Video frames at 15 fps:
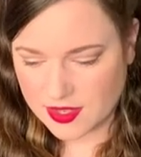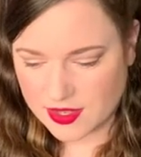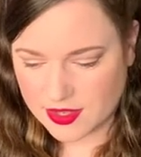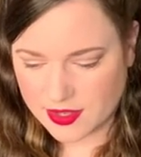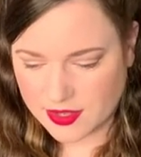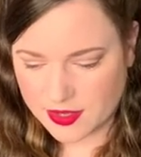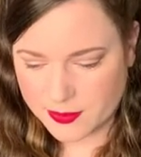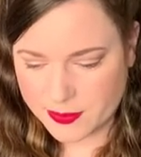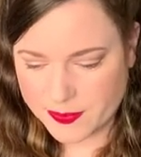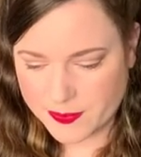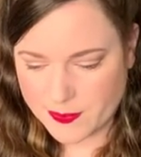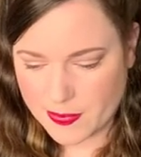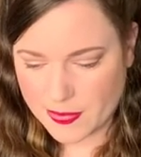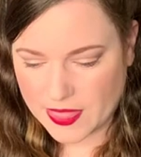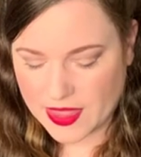
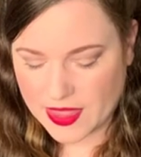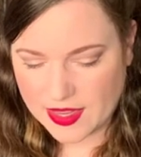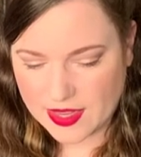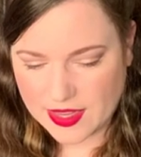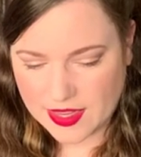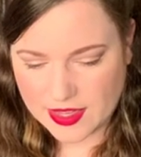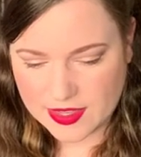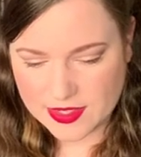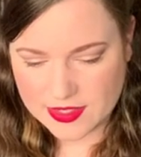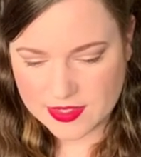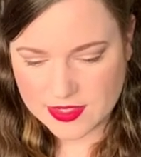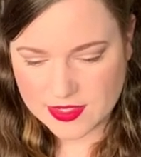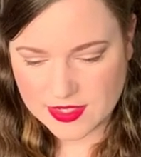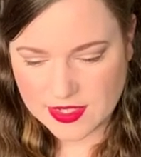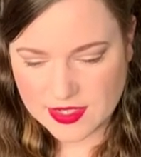Um,
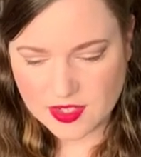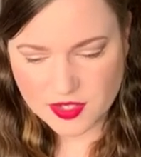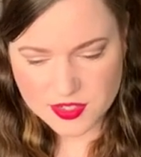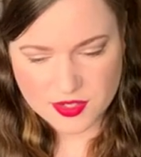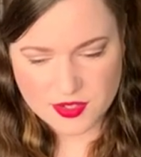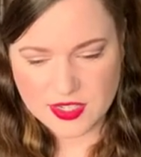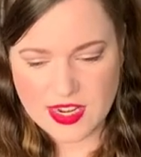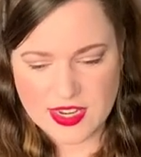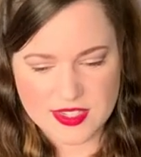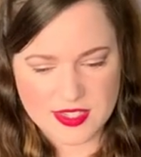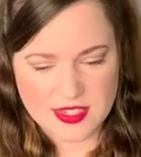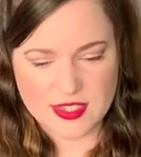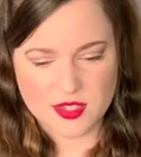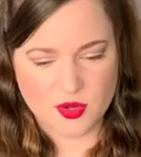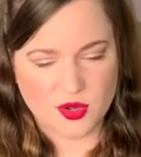and it also, it has
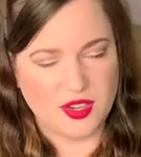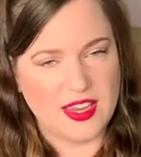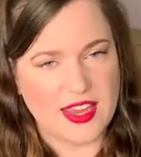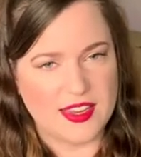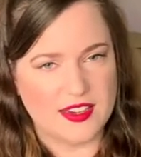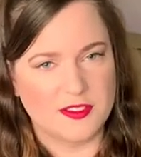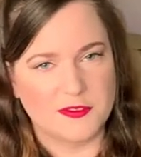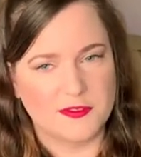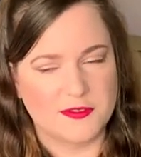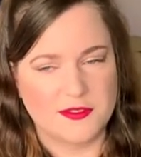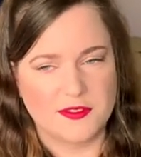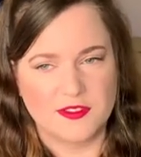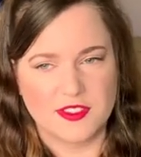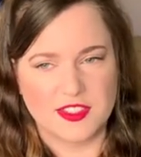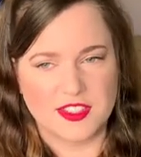these
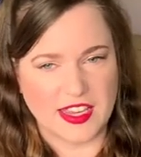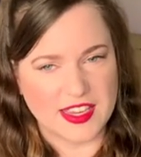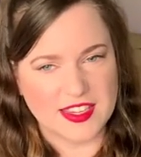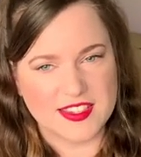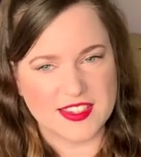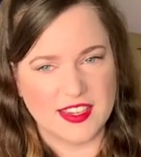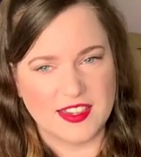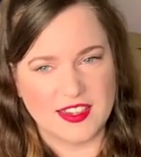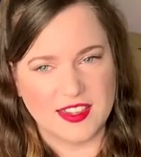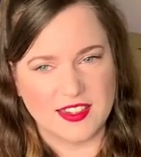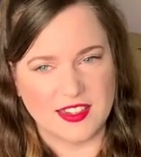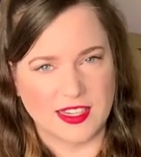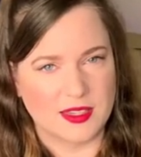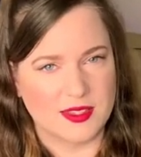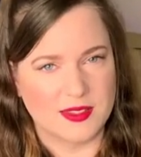creative things in
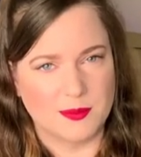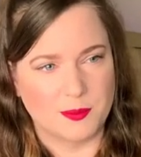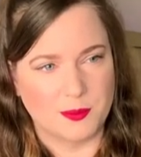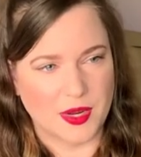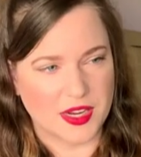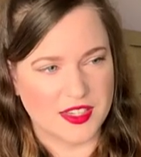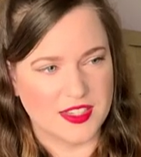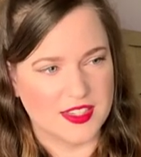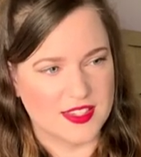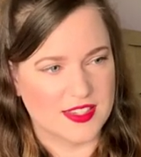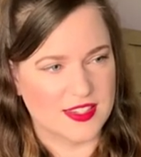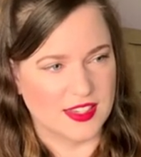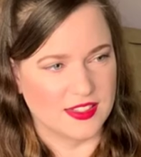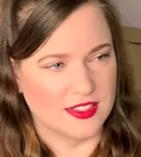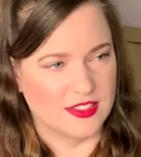it, like
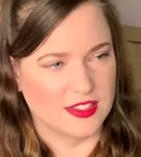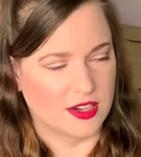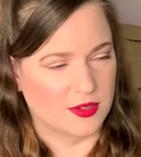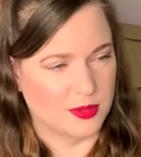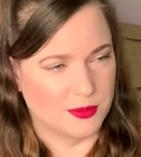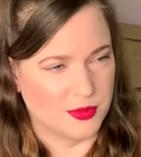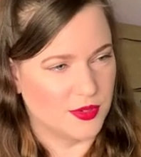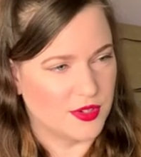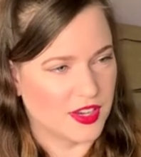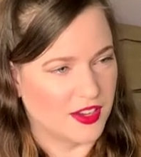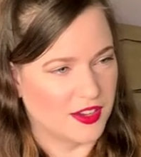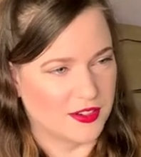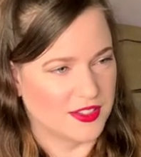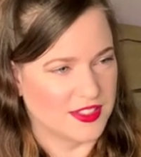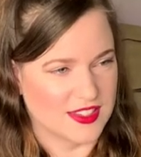buckets and
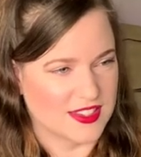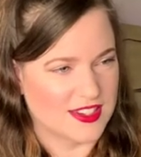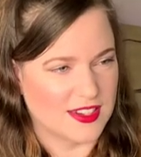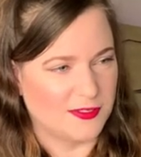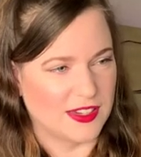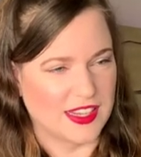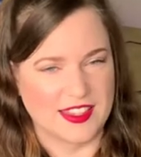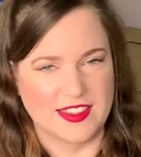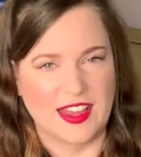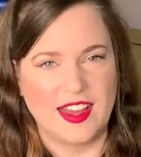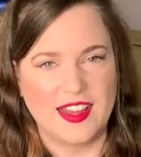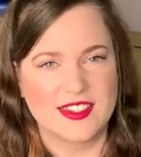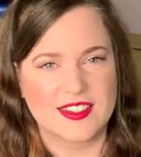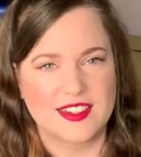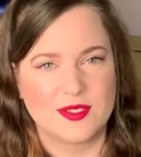darabuka and stuff like
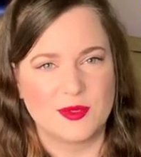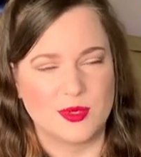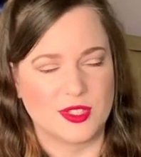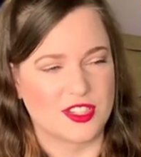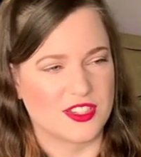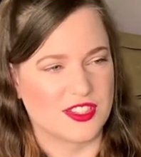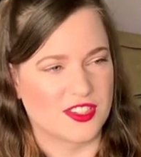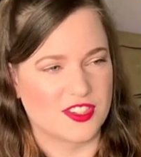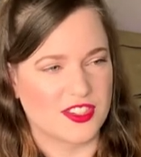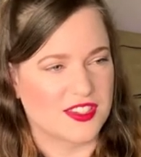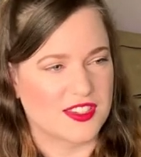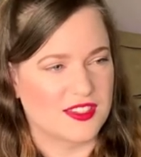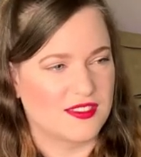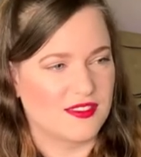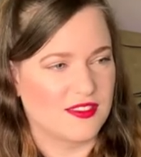that, which is
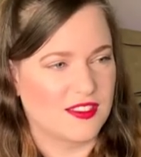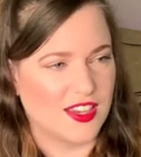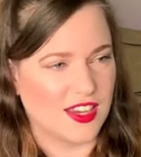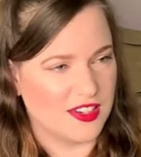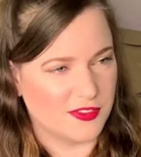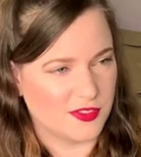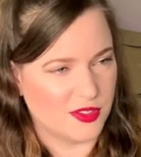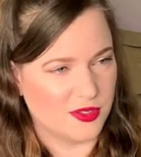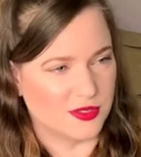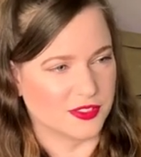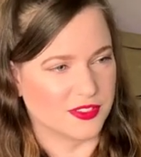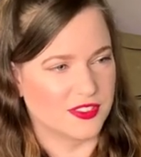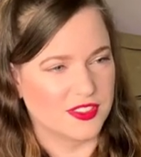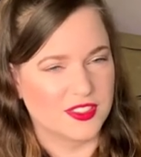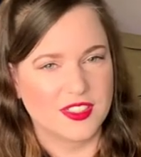just kind of
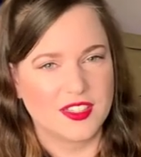cool.